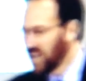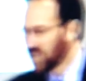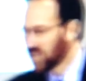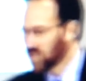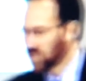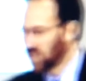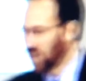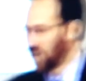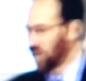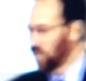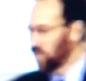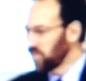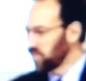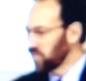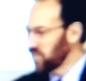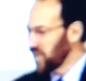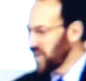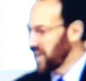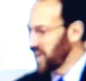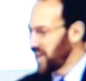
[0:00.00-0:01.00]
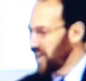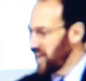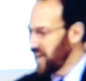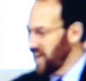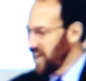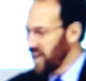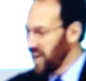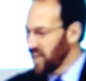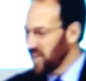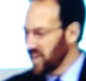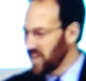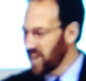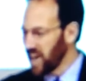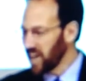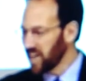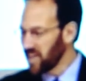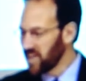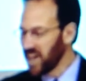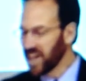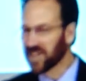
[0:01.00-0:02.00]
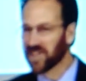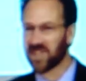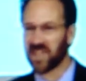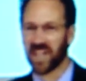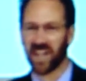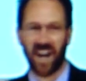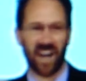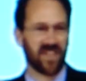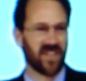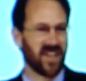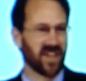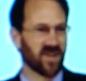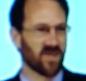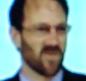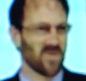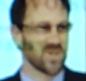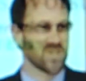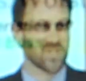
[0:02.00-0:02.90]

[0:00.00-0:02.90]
So the next thing I think we